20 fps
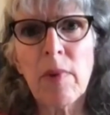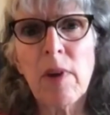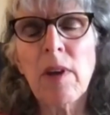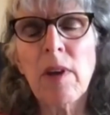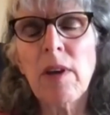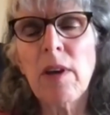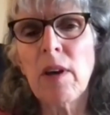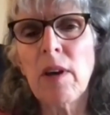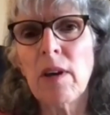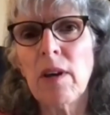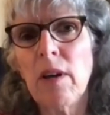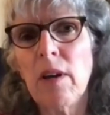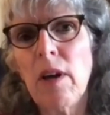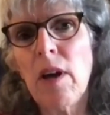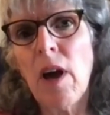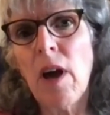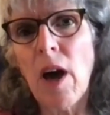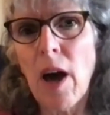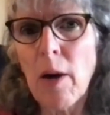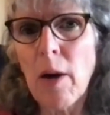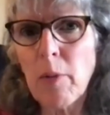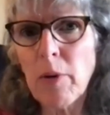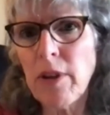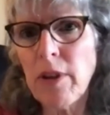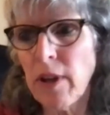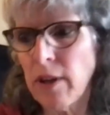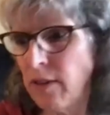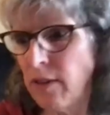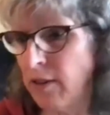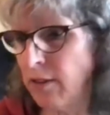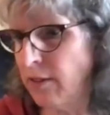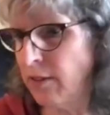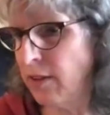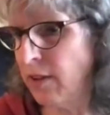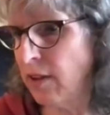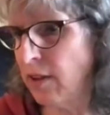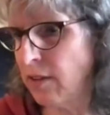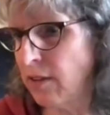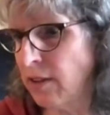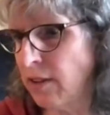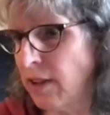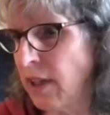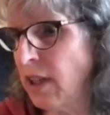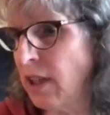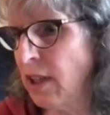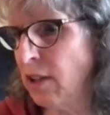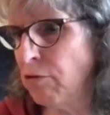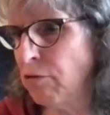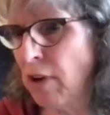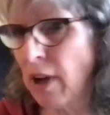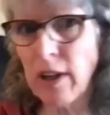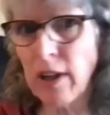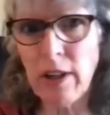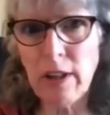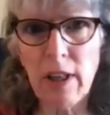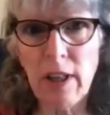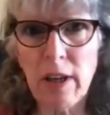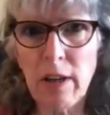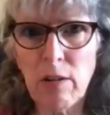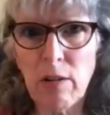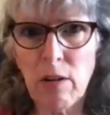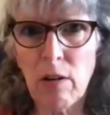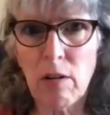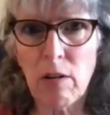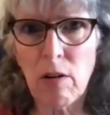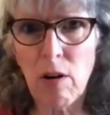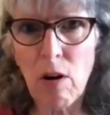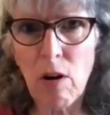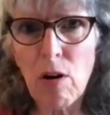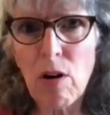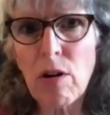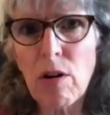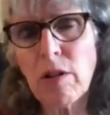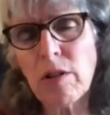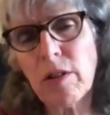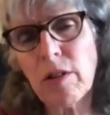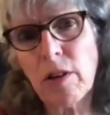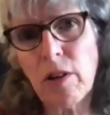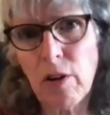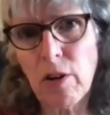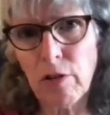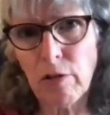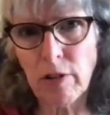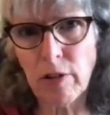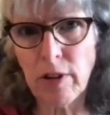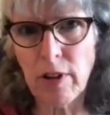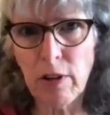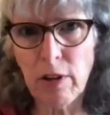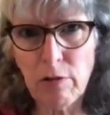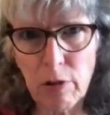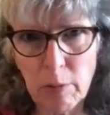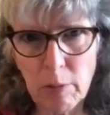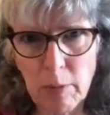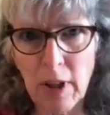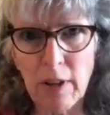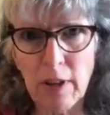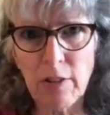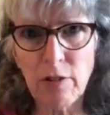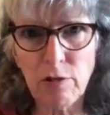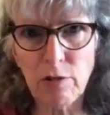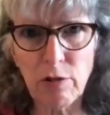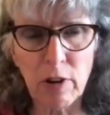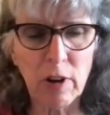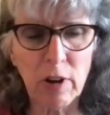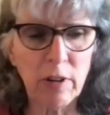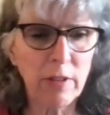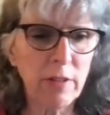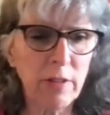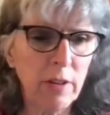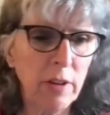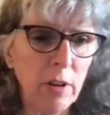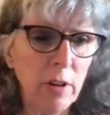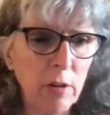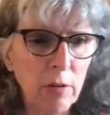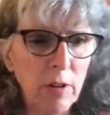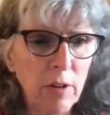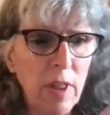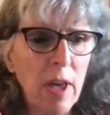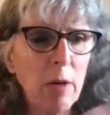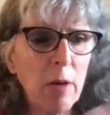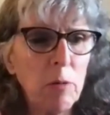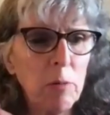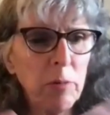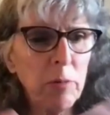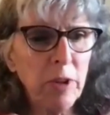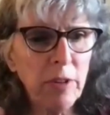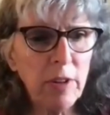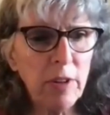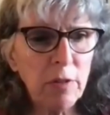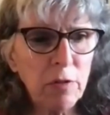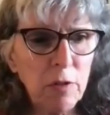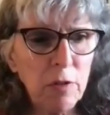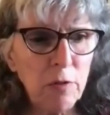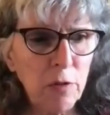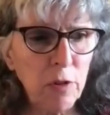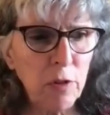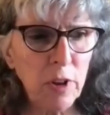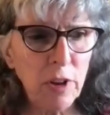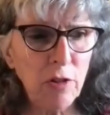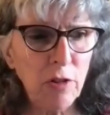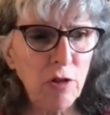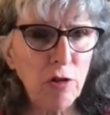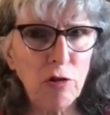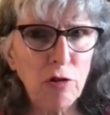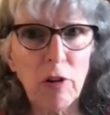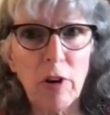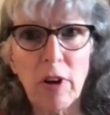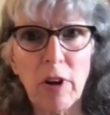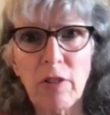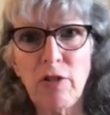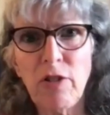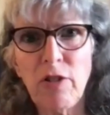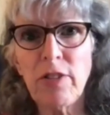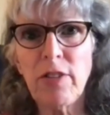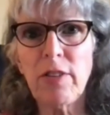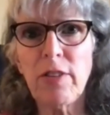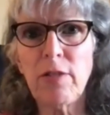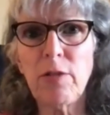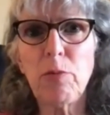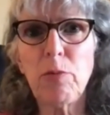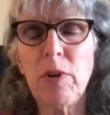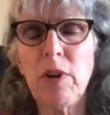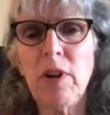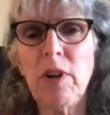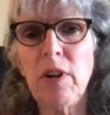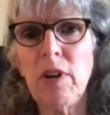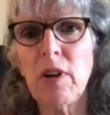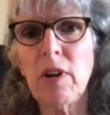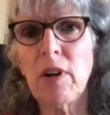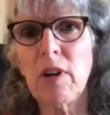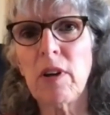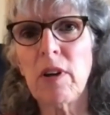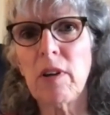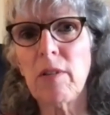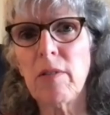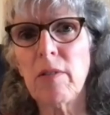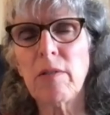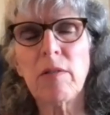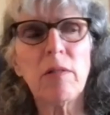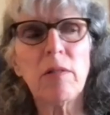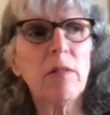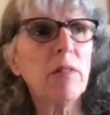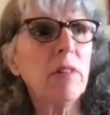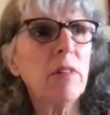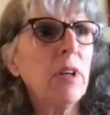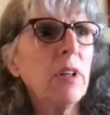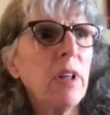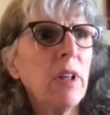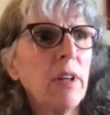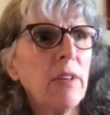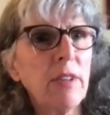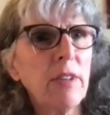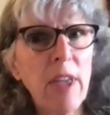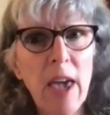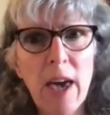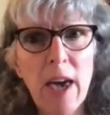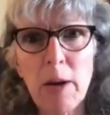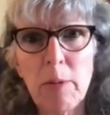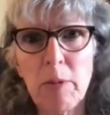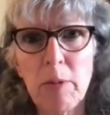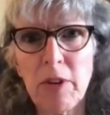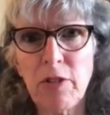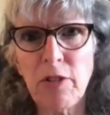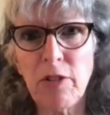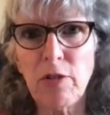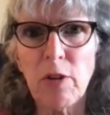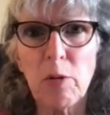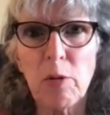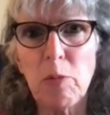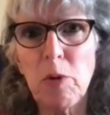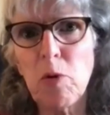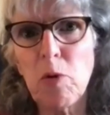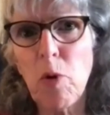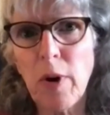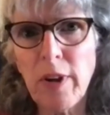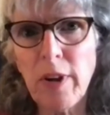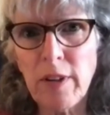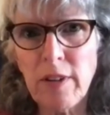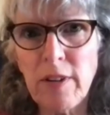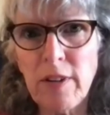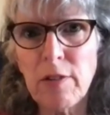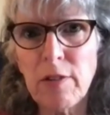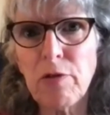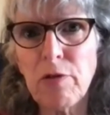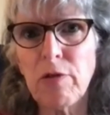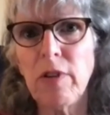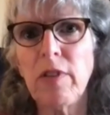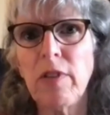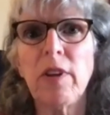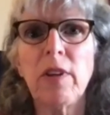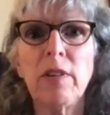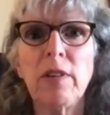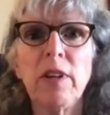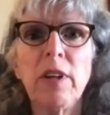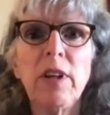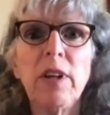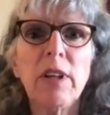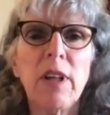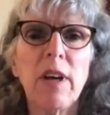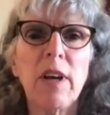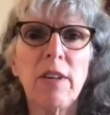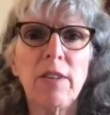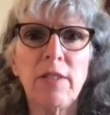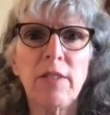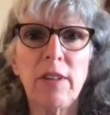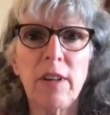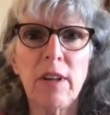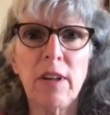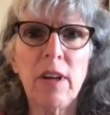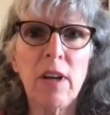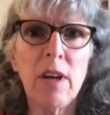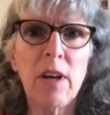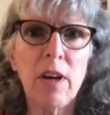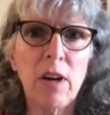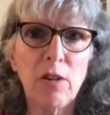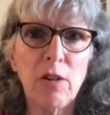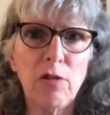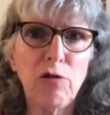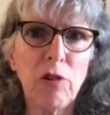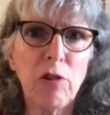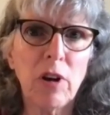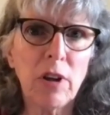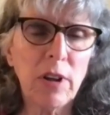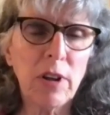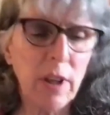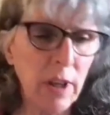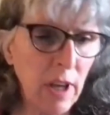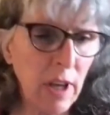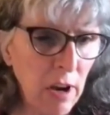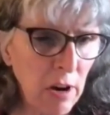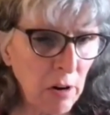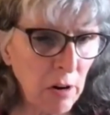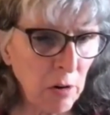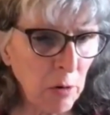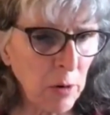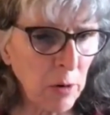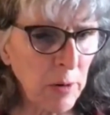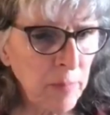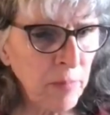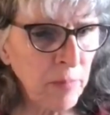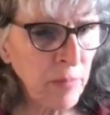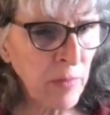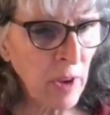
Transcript: Yeah, I would like to see us legally regulate all currently criminalized drugs, and that would be different for each drug. Just as we legalize cannabis, it would be quite different than legalizing a drug like heroin.